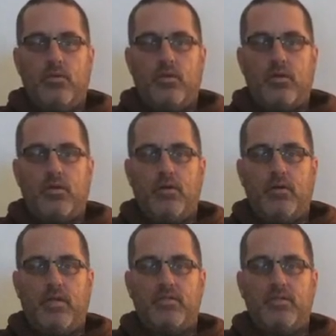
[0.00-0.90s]

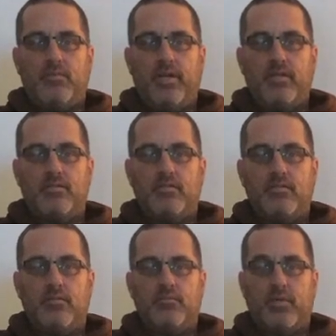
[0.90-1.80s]
uh, SC Bikes
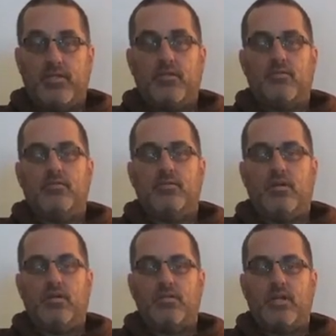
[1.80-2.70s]
bicycles,
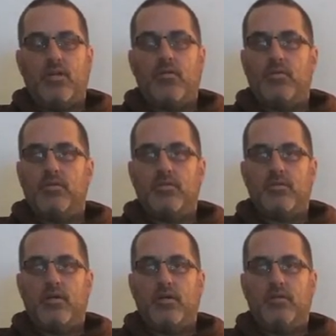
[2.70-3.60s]
uh, Scotty
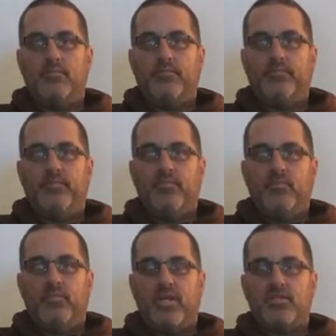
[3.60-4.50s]
Cranmer's um,
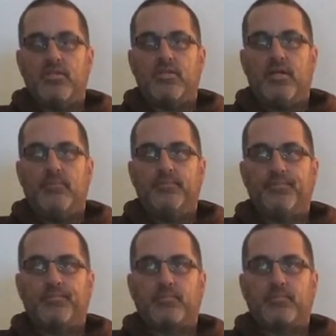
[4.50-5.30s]
bicycle shop,